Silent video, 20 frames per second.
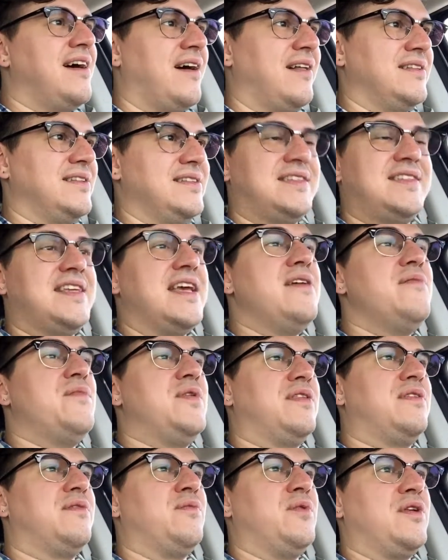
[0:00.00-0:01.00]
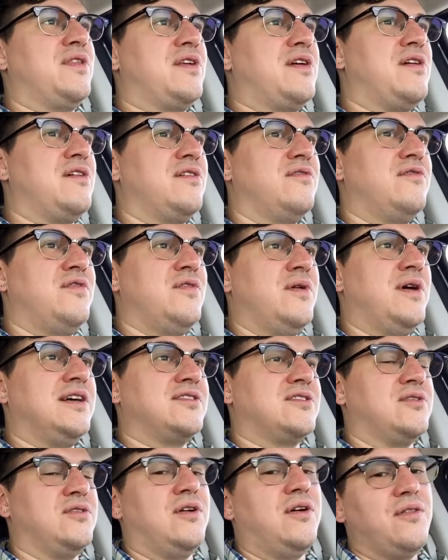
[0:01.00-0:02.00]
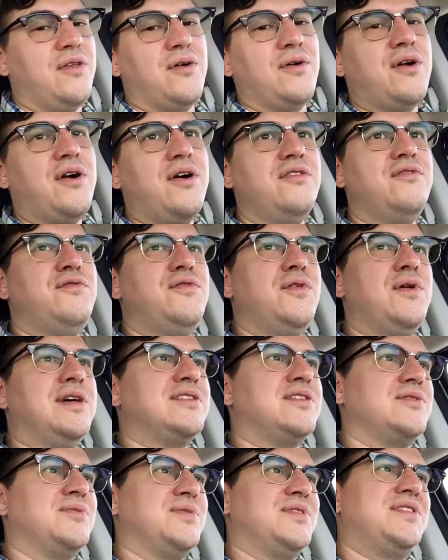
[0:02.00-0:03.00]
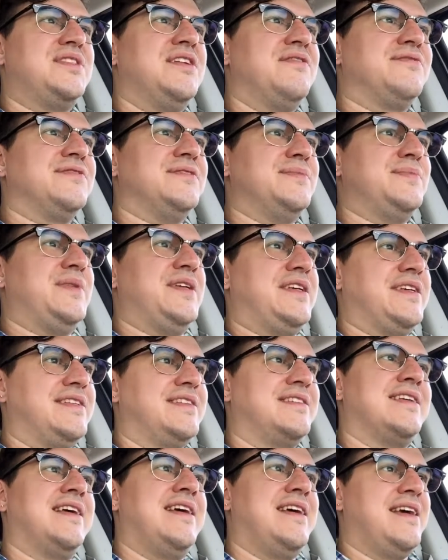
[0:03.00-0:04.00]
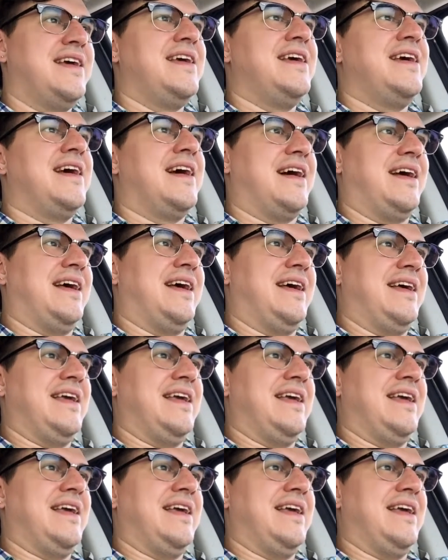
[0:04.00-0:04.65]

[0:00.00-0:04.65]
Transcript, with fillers: Uh, same with, with Kung Fu Hustle, although Kung Fu Hustle was different because uh,